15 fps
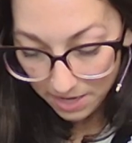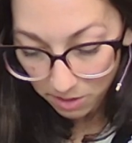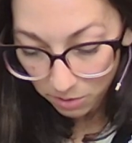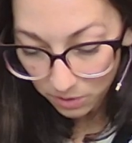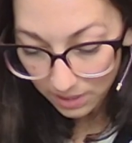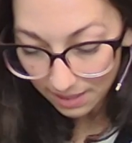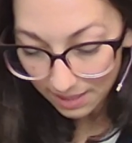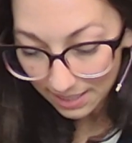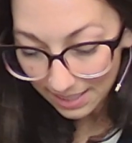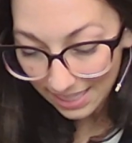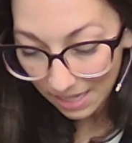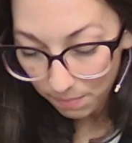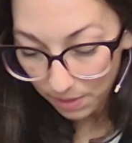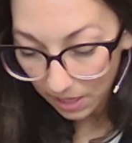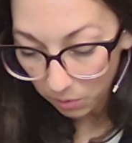who did the
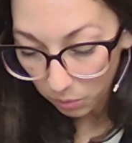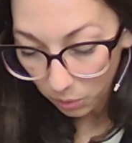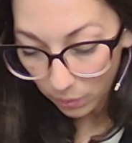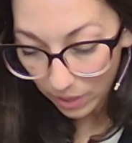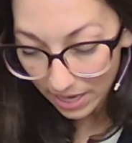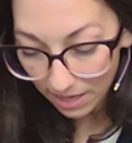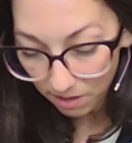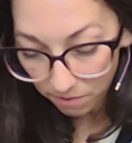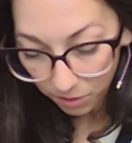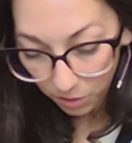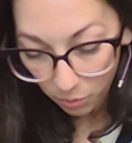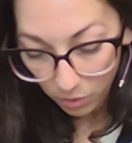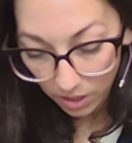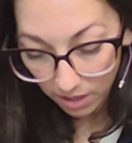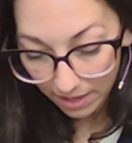teaming were waiting for
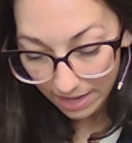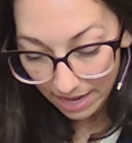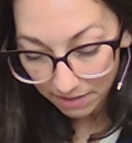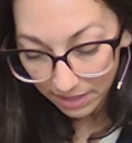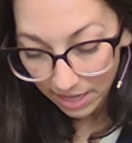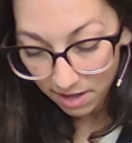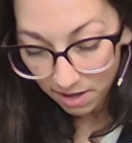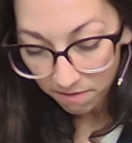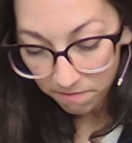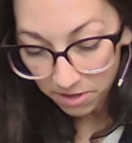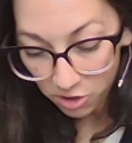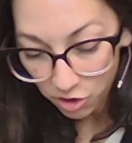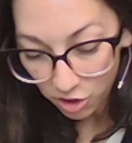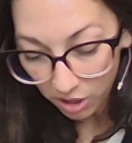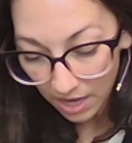work, and the
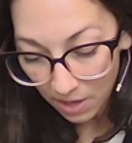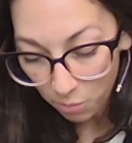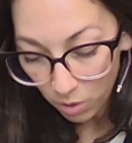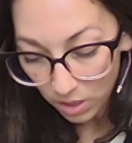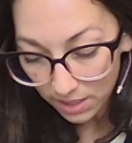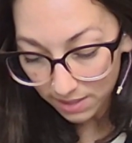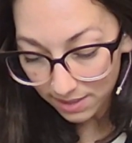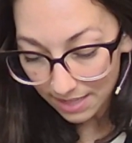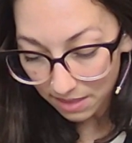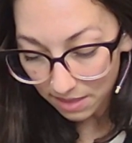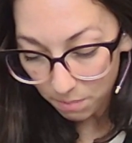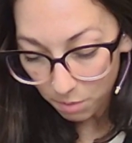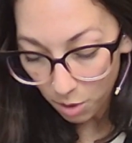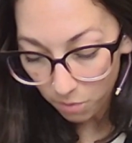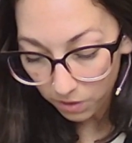official at once sent
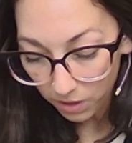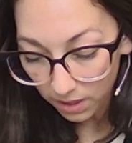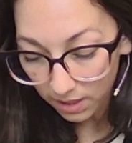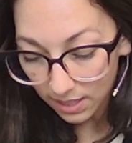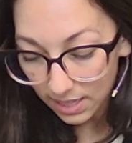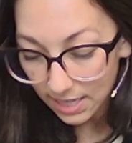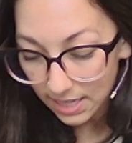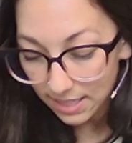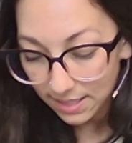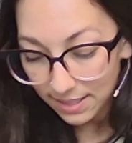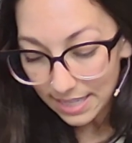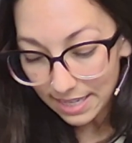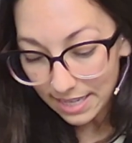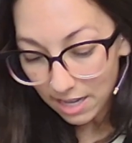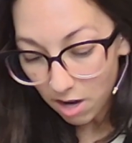them over,
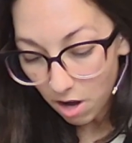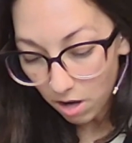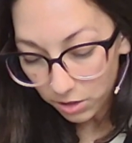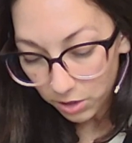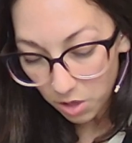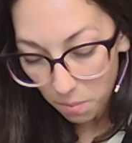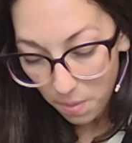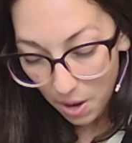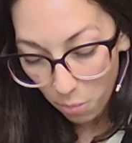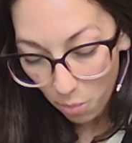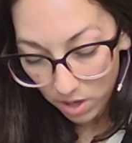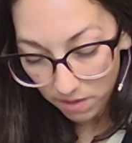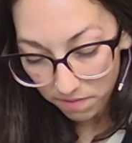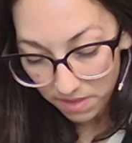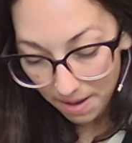sending also by
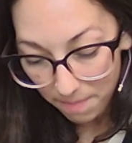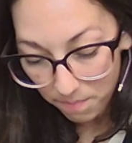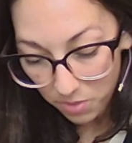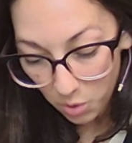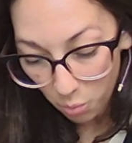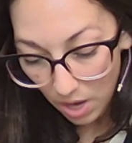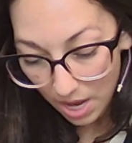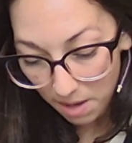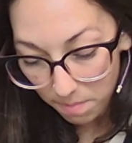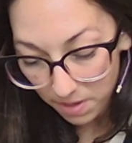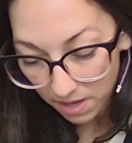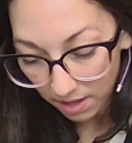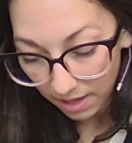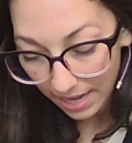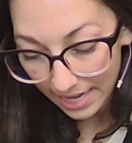one of them the way
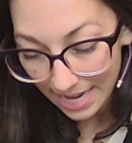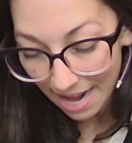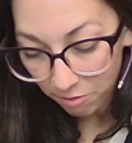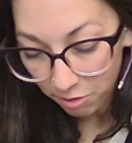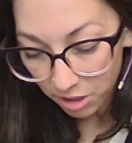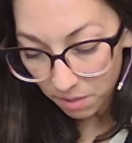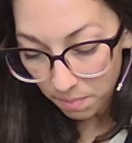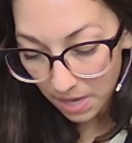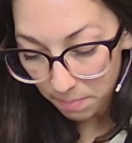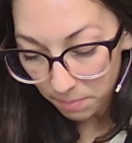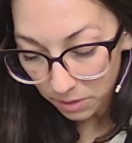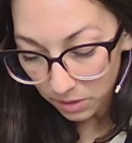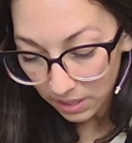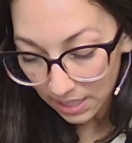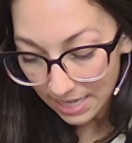bill and after the
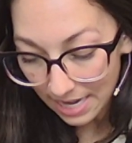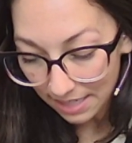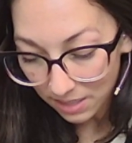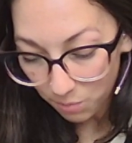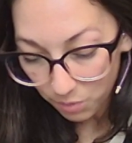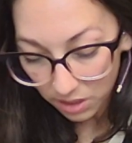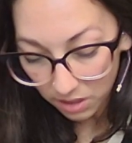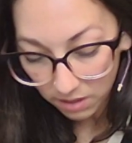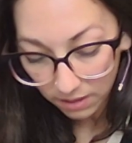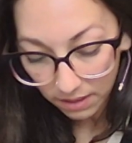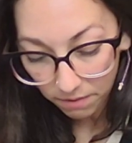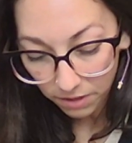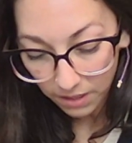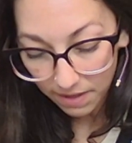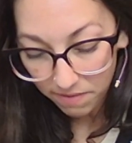papers connected with the
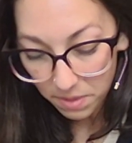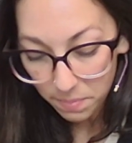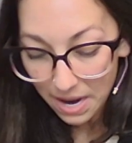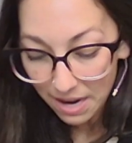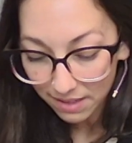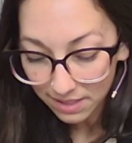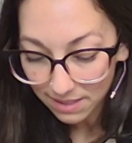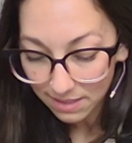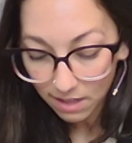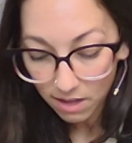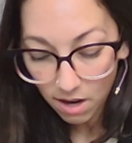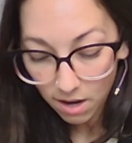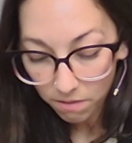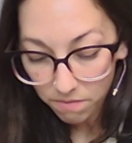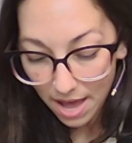delivery of the boxes at
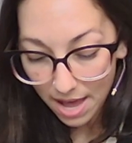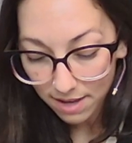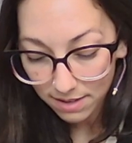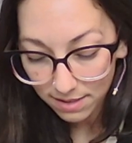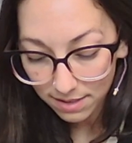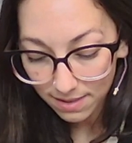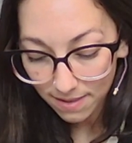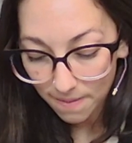Carfax.